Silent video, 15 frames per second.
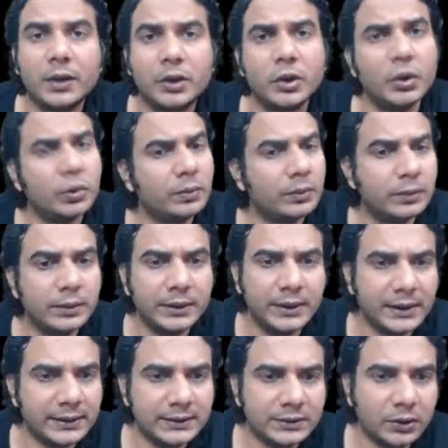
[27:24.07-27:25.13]
or two.
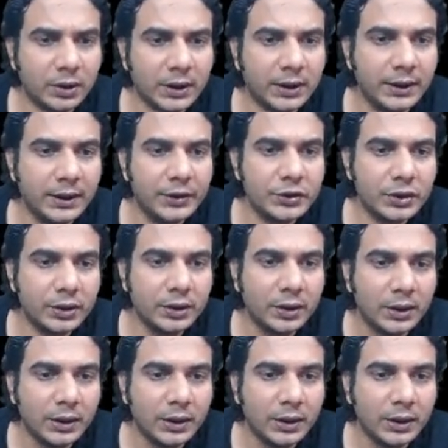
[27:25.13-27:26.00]
That is not a condition.